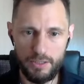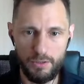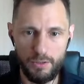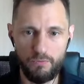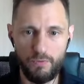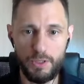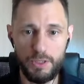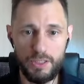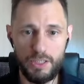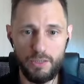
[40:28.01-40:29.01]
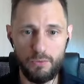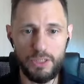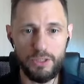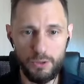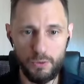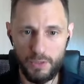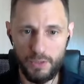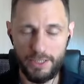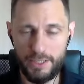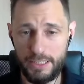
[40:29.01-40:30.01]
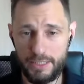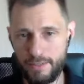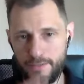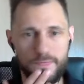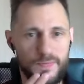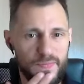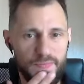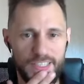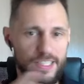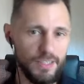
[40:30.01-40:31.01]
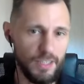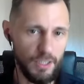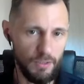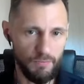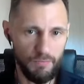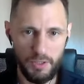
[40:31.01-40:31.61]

So the first thing we do is, and this is kind of,